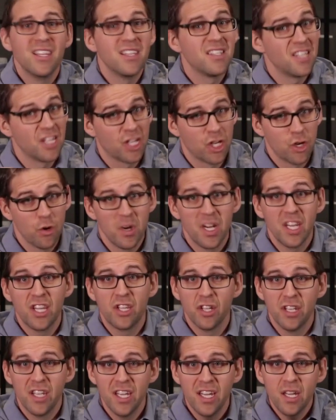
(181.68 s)
security
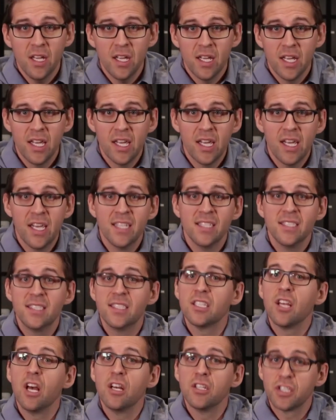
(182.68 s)
today is
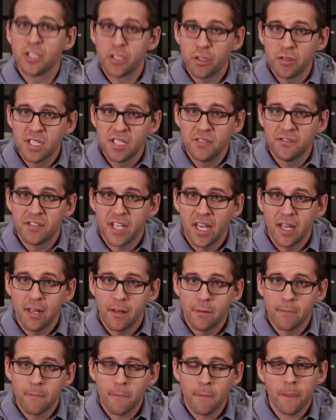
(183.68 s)
certificate.
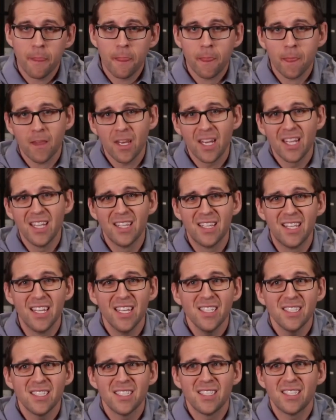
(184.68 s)

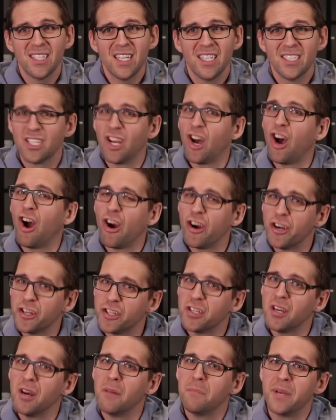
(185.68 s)
This is a hard
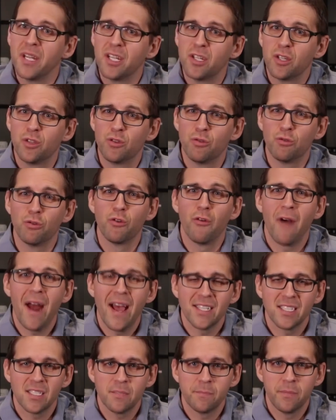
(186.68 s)
topic to
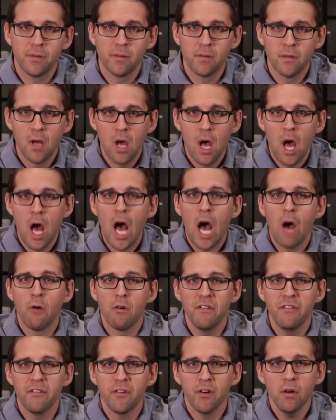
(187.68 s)
grasp.
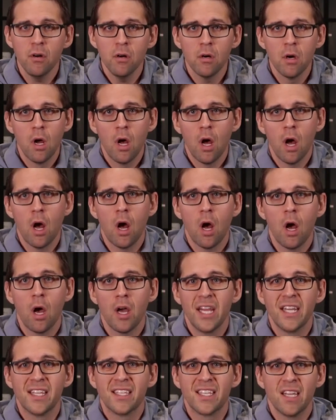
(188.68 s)
However,
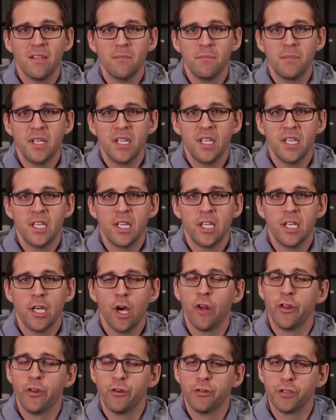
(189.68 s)
it can be
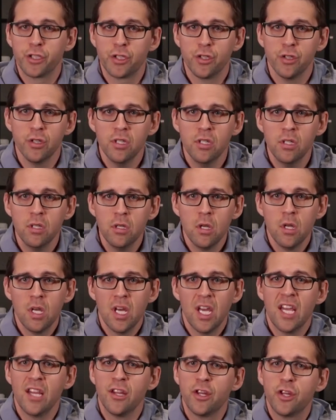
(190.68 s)
understood
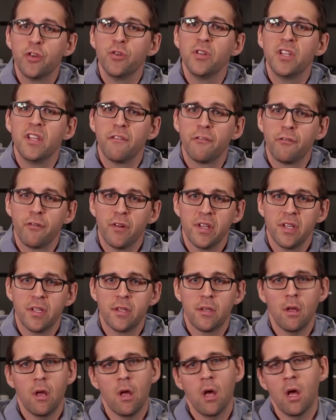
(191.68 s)
in two different
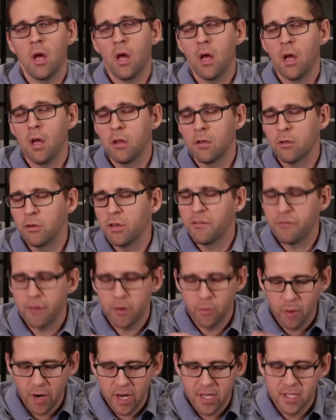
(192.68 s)

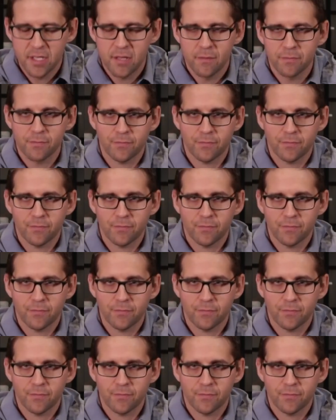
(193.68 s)
ways.